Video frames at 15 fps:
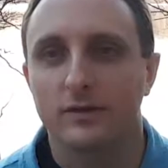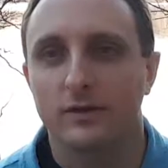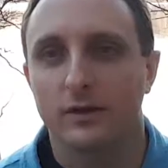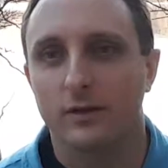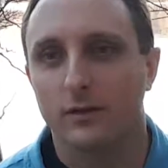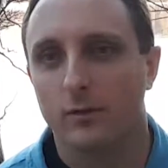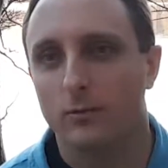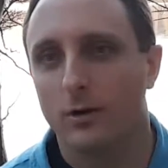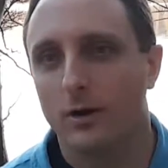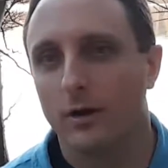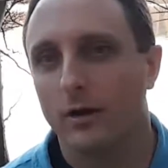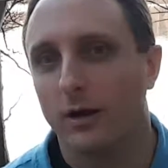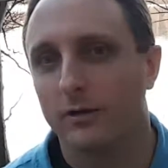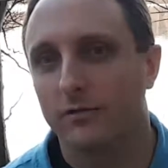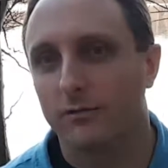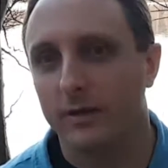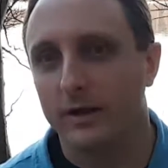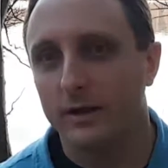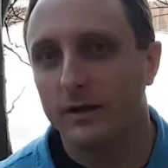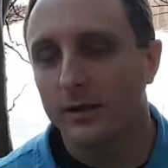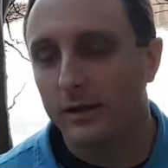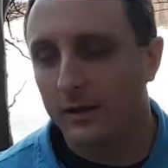is the one
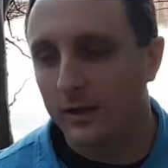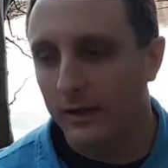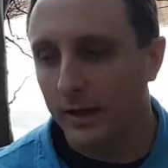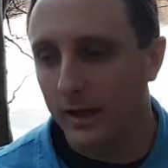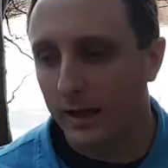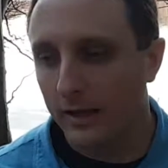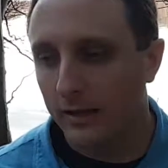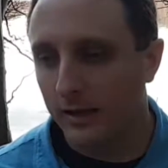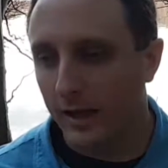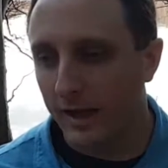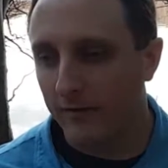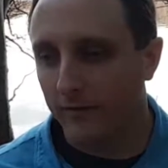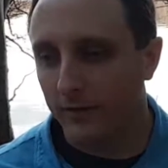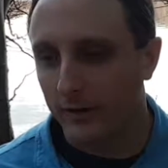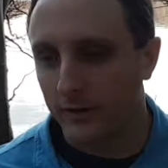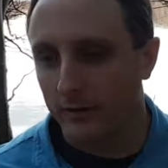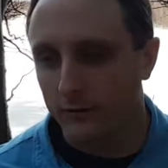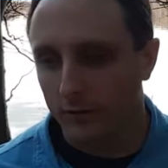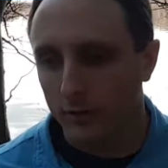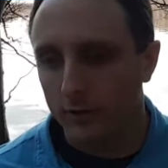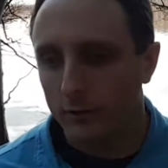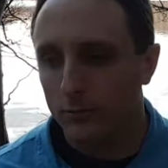country in Africa
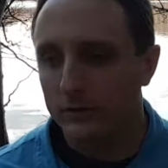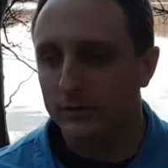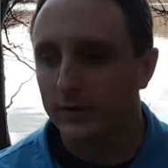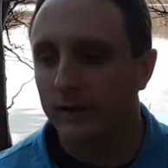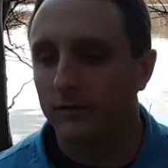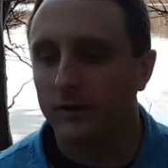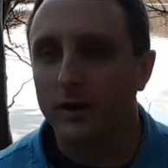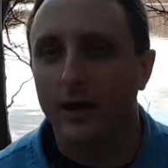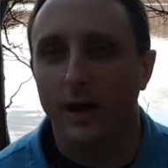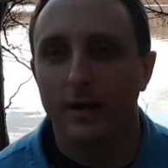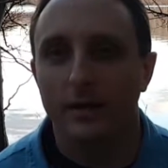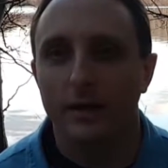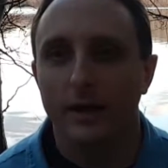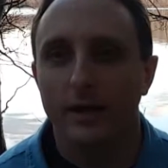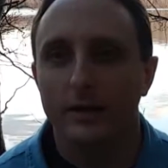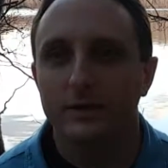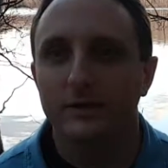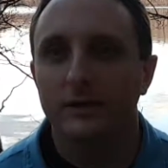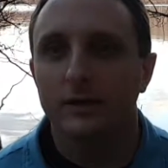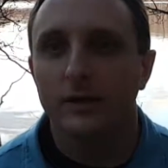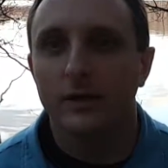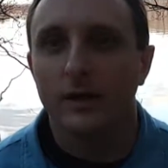that really was never
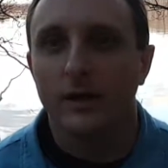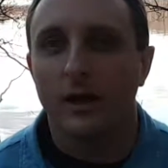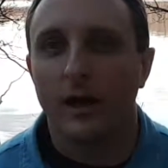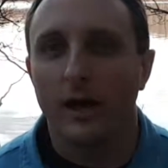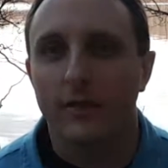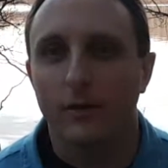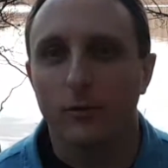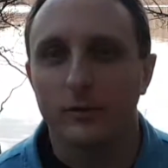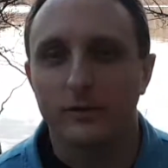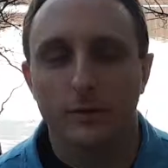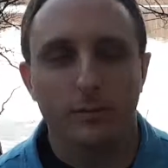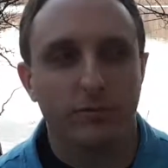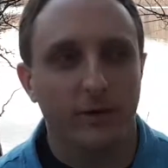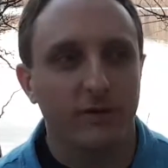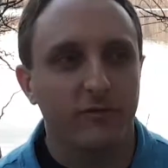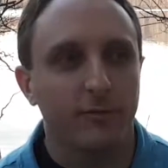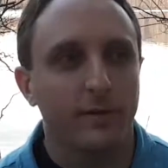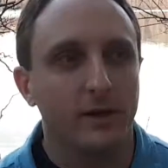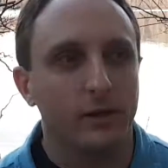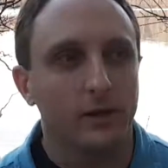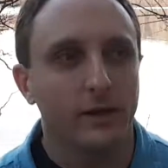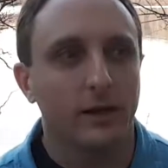colonized. There was a brief
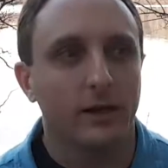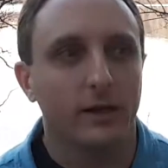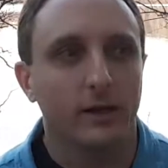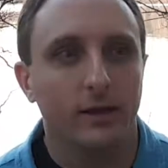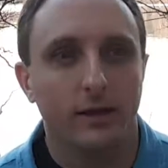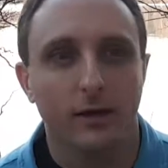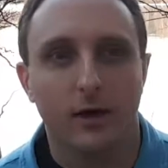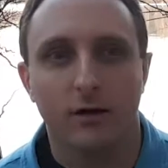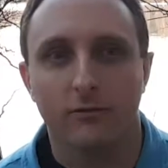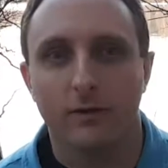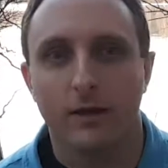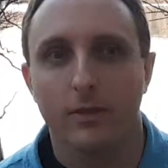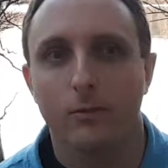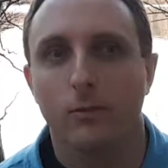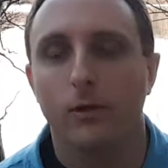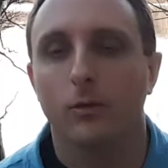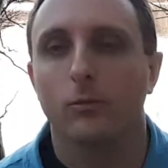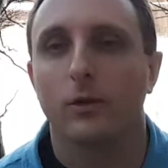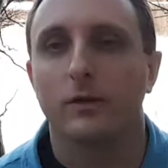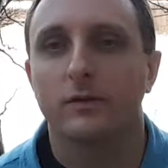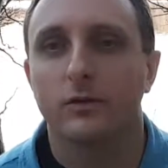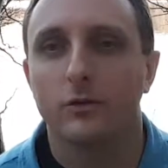period around the World
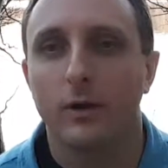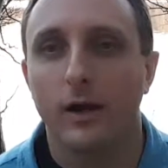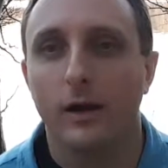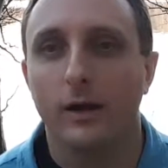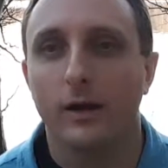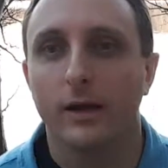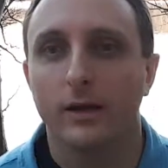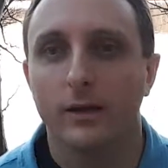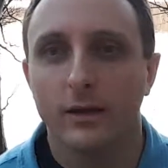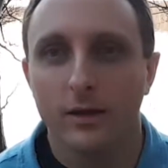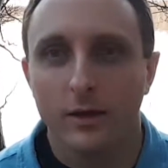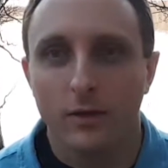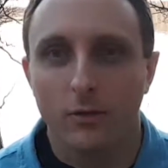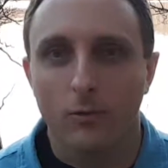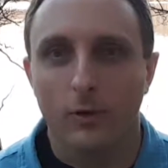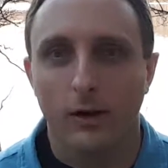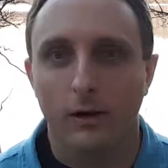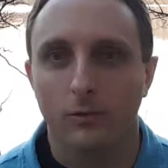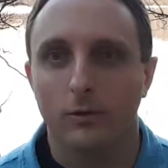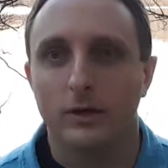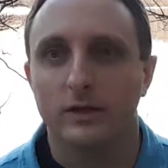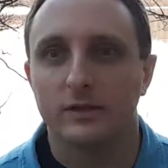War II area where
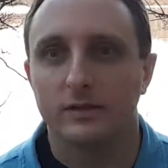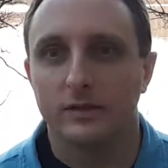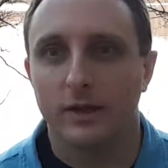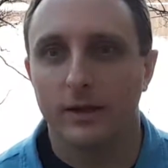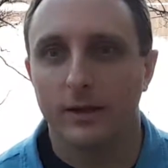it was